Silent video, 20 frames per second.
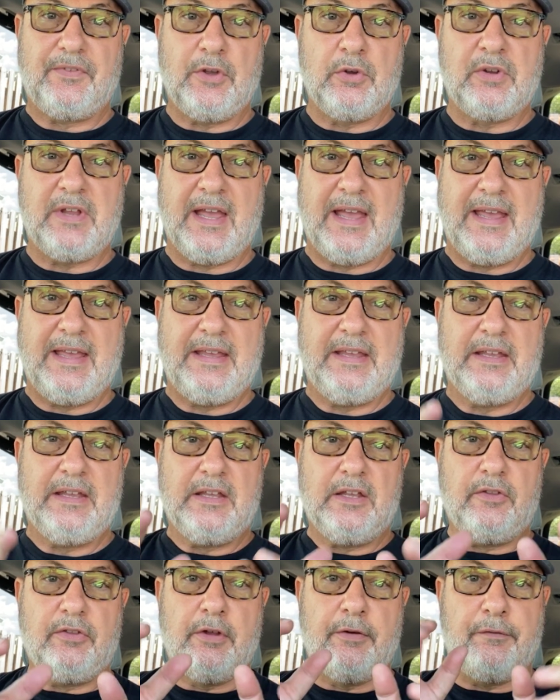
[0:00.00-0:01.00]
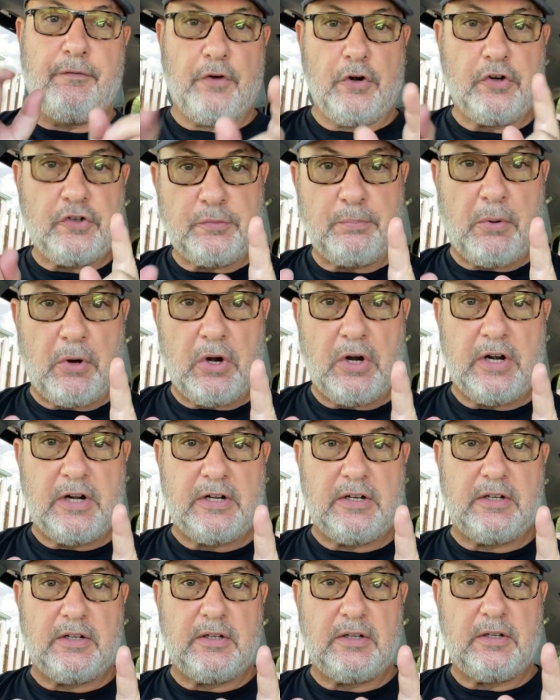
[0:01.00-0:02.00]
Okay? The first
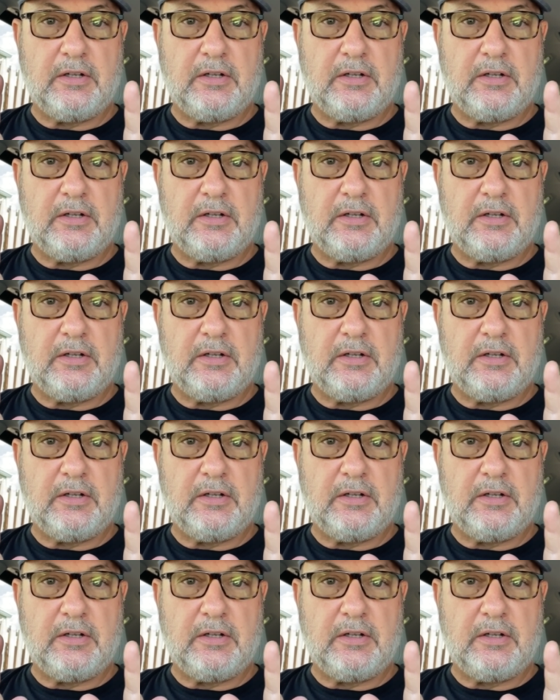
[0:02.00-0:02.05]
part,